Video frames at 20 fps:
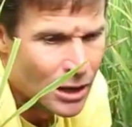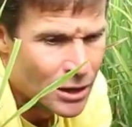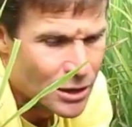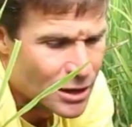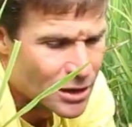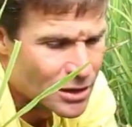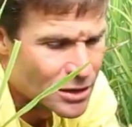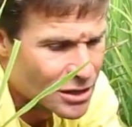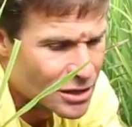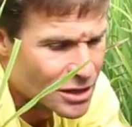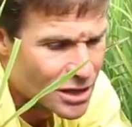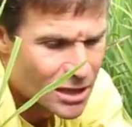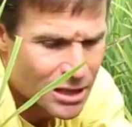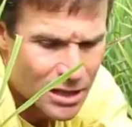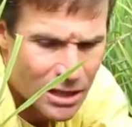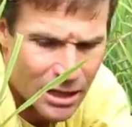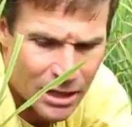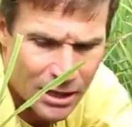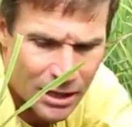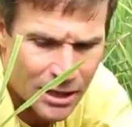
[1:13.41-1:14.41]
You can
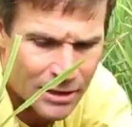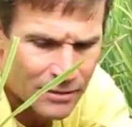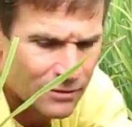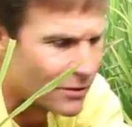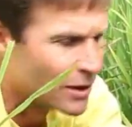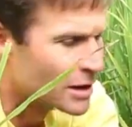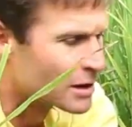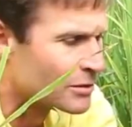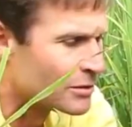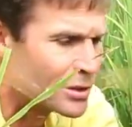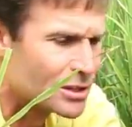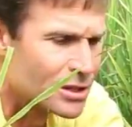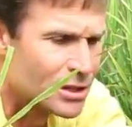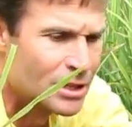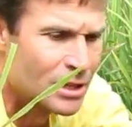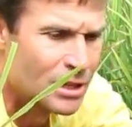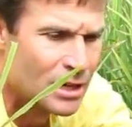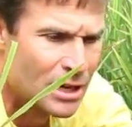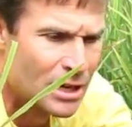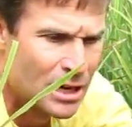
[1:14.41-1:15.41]
see in front of us